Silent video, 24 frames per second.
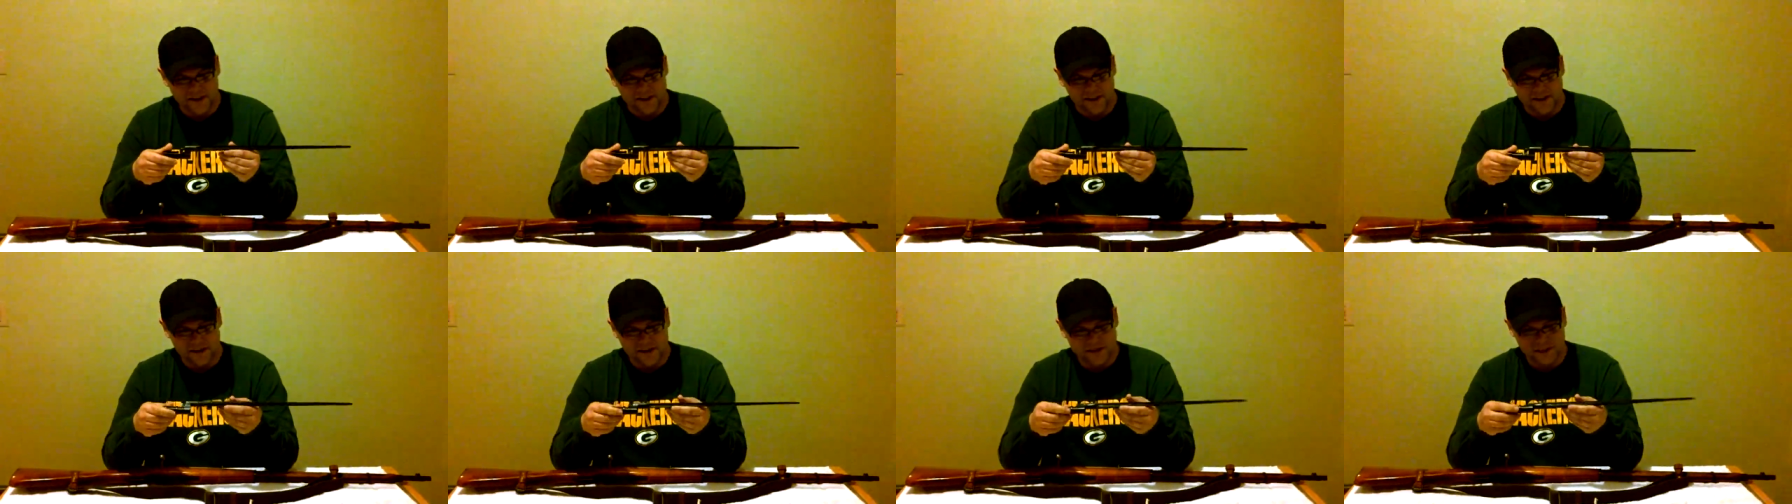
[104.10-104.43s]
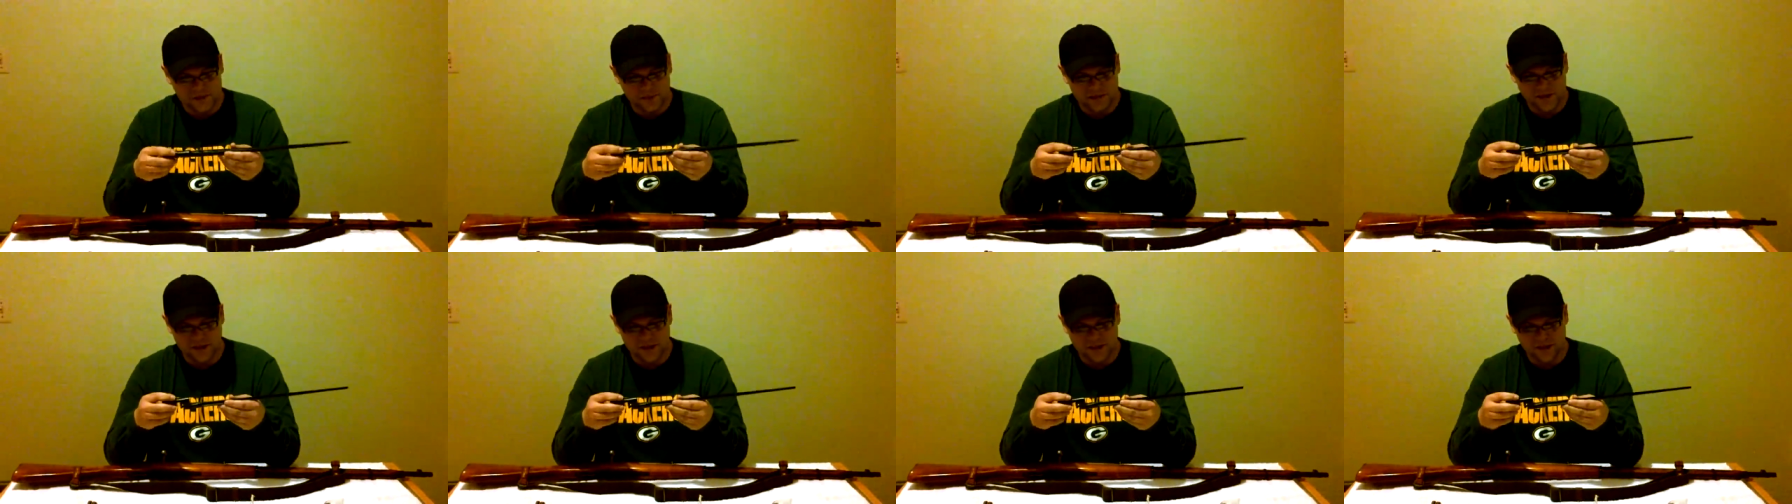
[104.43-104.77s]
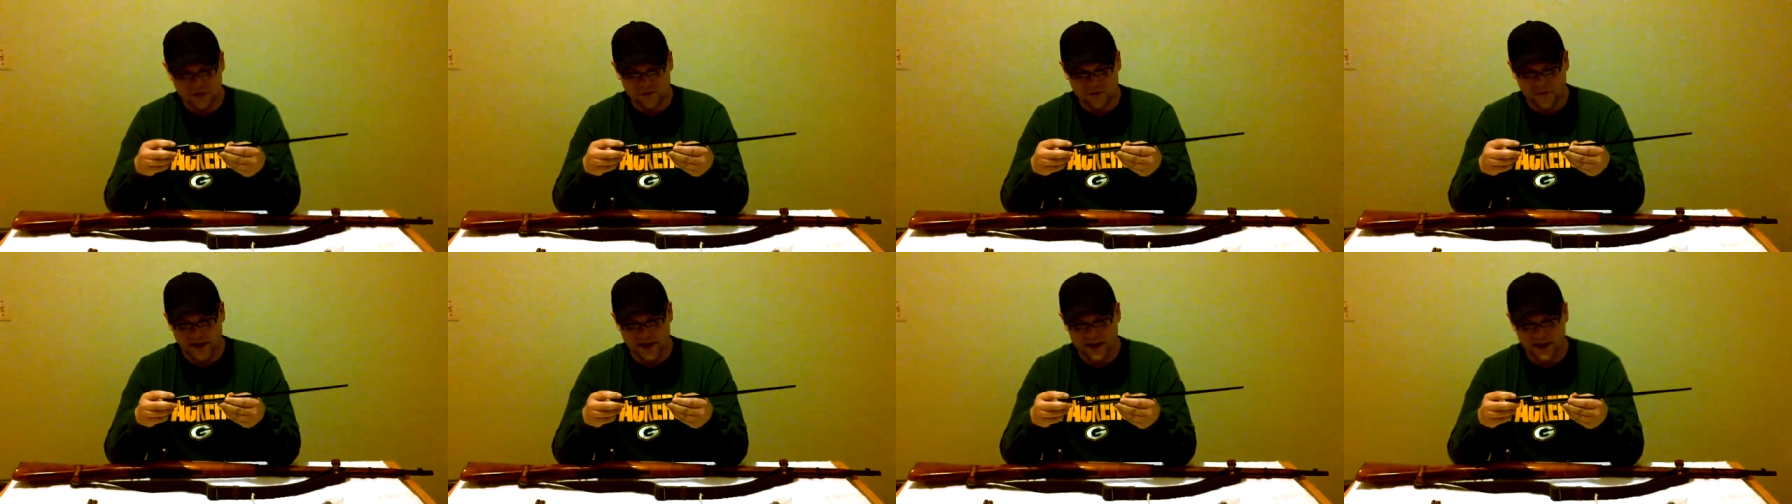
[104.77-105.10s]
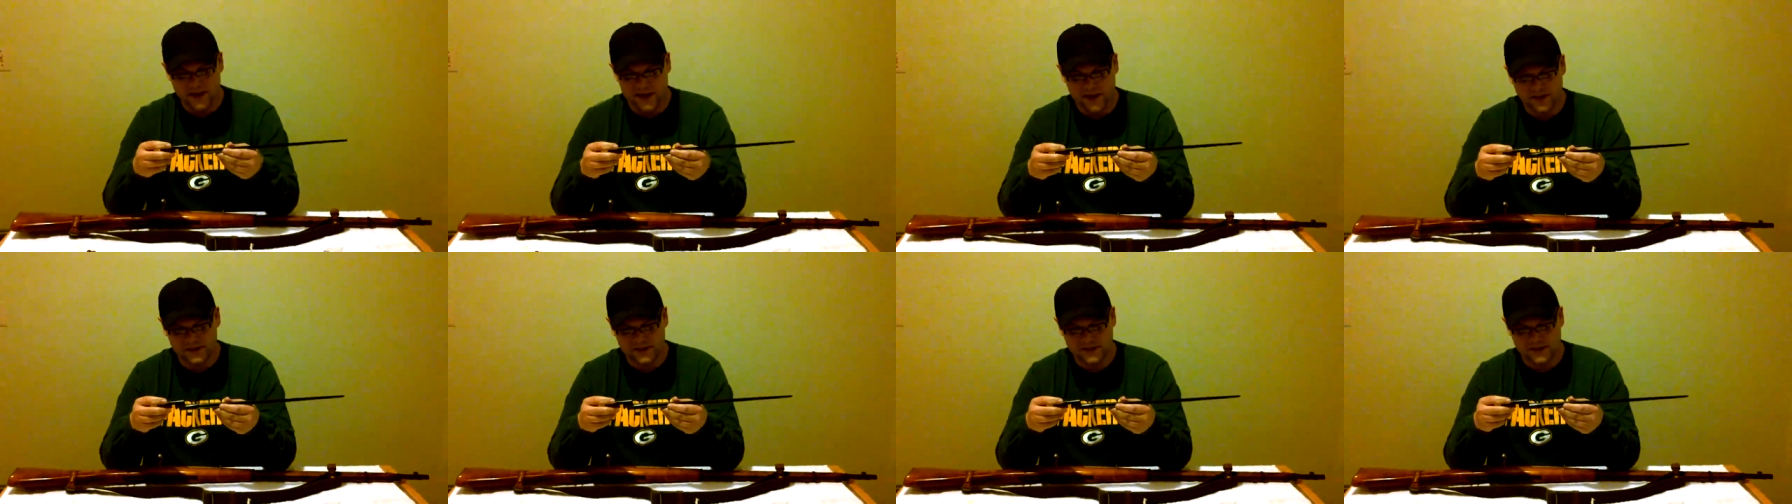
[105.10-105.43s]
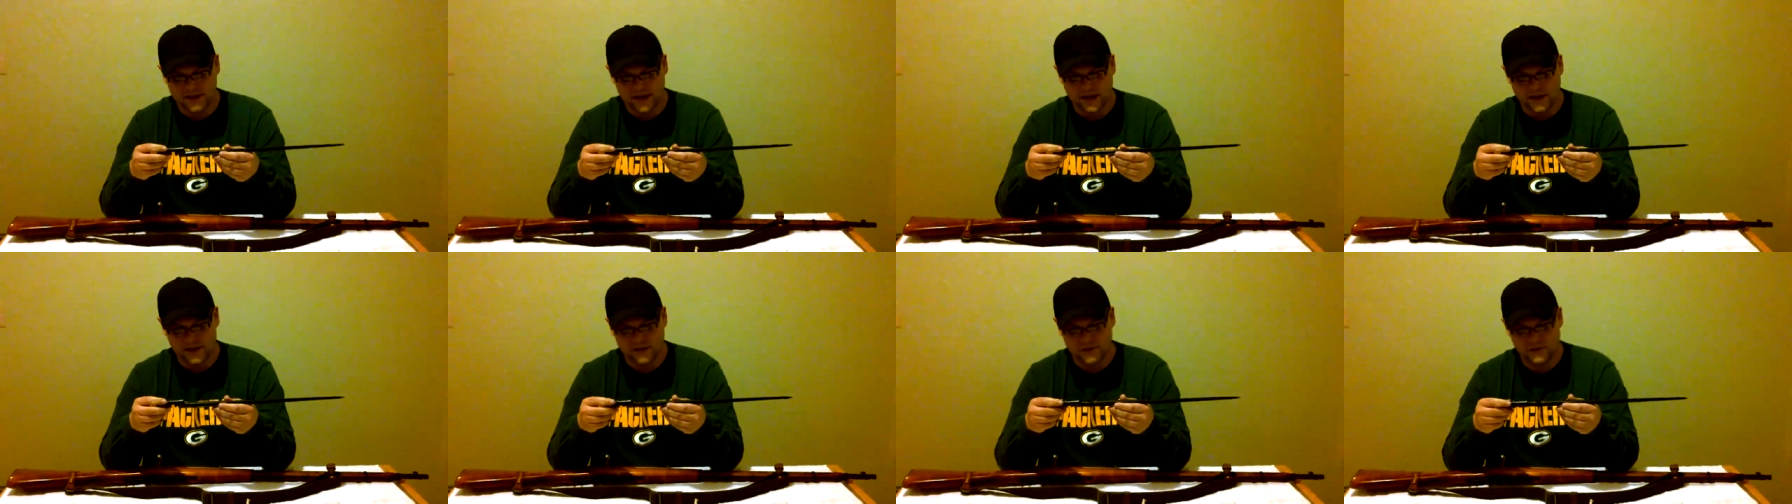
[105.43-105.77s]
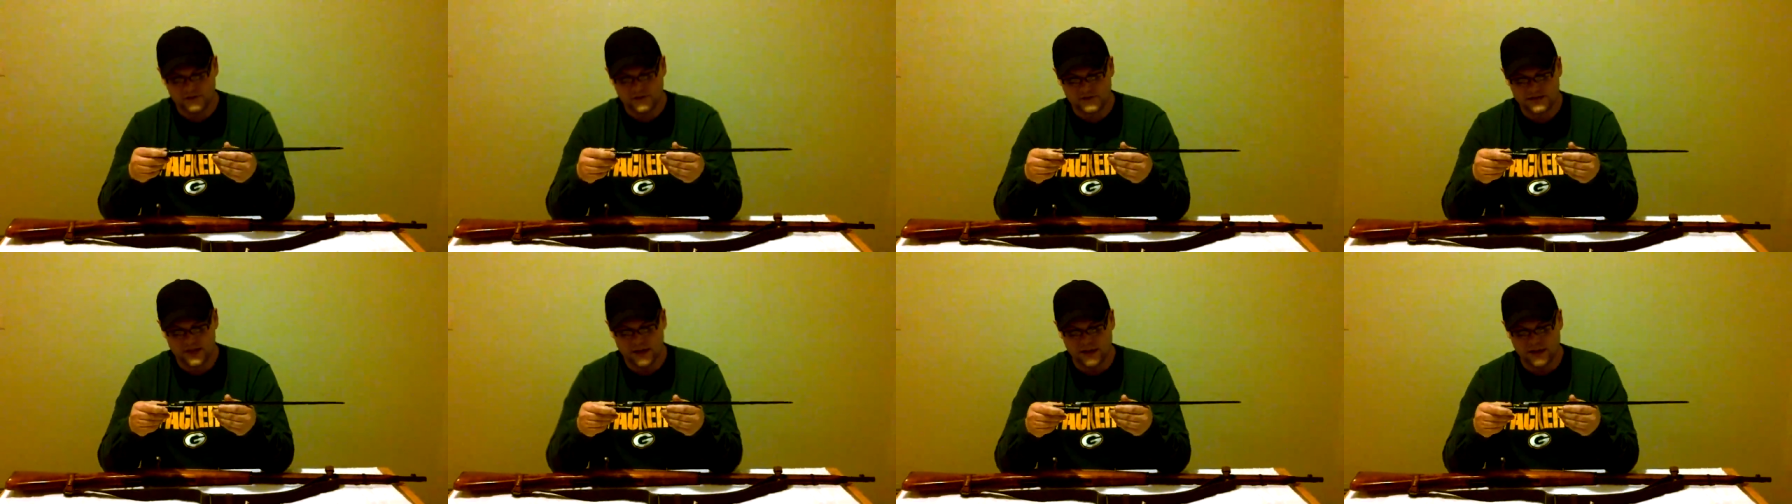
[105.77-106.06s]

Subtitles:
This particular bayonet style was